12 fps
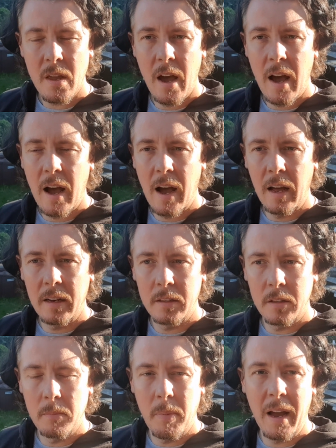and
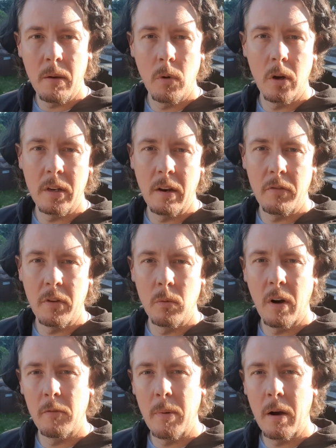the pipe work and everything
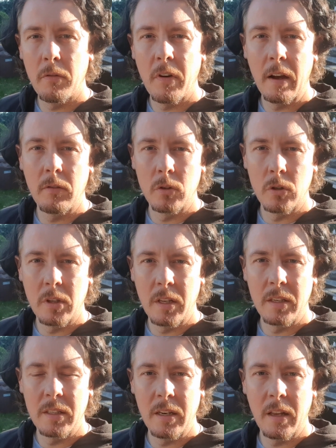will have about 500
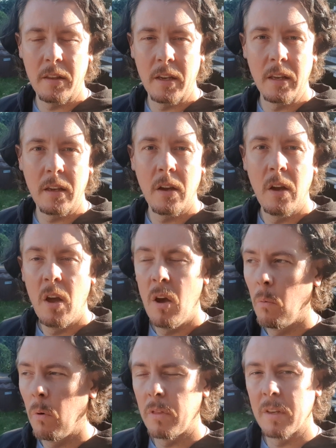litres in, I think,
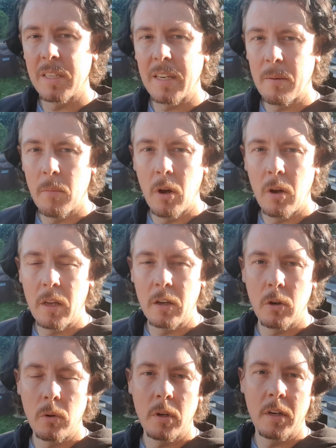with the skimmer
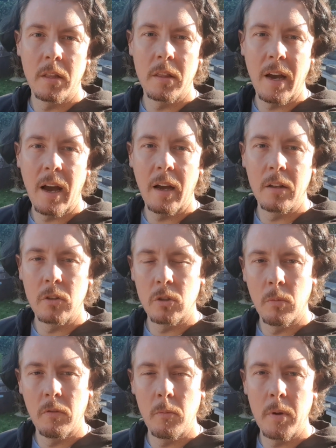included in that and
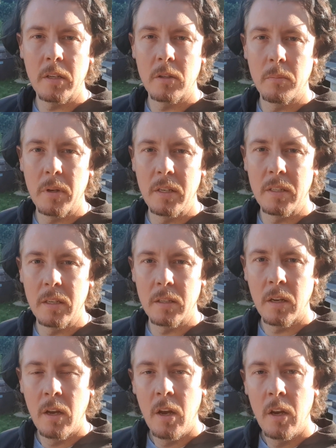some other bits and pieces.
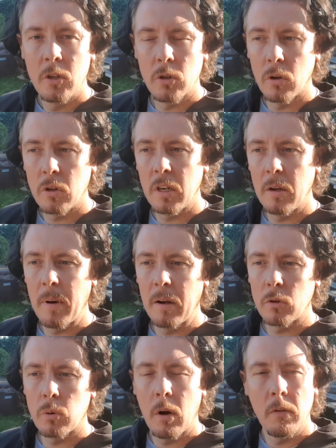So looking at
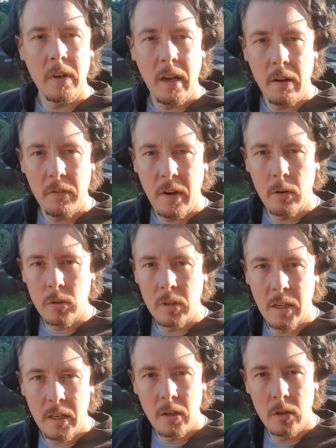about 12,500
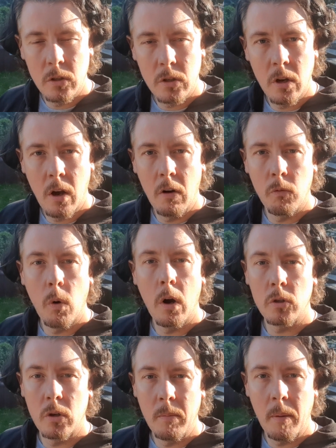litres of
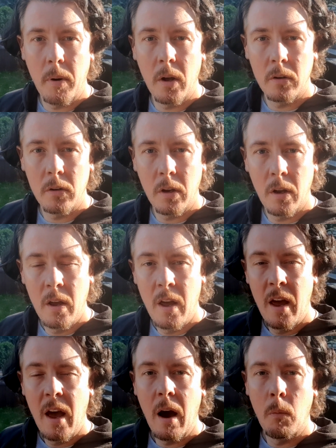water in my pond.
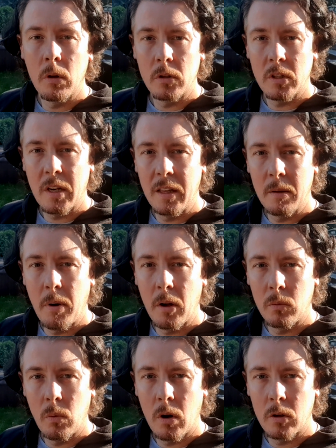I want to take the
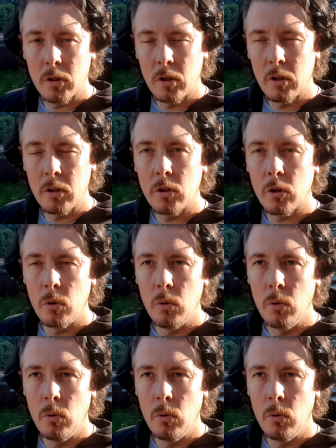pond water to